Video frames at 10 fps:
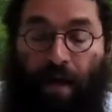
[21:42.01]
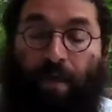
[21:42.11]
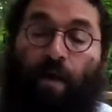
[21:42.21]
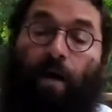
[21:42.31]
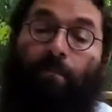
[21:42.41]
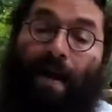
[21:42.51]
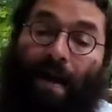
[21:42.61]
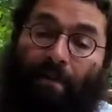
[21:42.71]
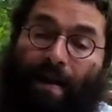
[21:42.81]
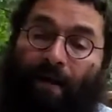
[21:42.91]
There are
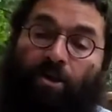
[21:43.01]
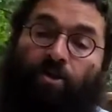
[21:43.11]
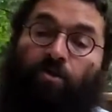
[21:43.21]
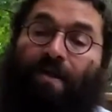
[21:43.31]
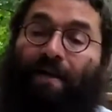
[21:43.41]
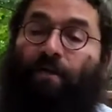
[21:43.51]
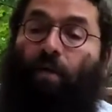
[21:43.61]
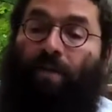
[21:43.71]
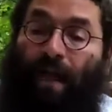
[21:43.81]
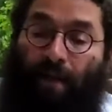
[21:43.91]
many Jews that
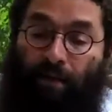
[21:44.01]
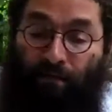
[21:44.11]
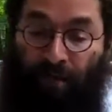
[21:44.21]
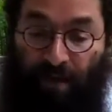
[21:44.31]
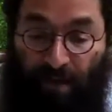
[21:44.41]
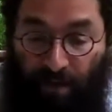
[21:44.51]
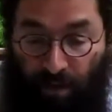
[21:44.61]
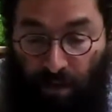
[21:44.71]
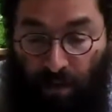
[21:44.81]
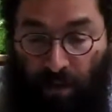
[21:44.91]
don't take tefillin
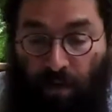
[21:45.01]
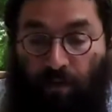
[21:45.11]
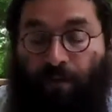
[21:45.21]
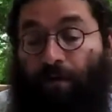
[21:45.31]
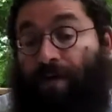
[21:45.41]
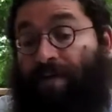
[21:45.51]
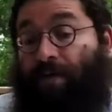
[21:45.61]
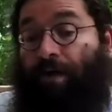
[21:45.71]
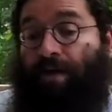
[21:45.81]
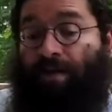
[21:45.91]
very
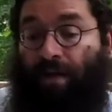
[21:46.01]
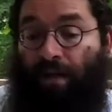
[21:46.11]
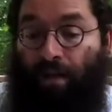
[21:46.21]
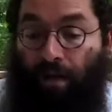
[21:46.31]
seriously.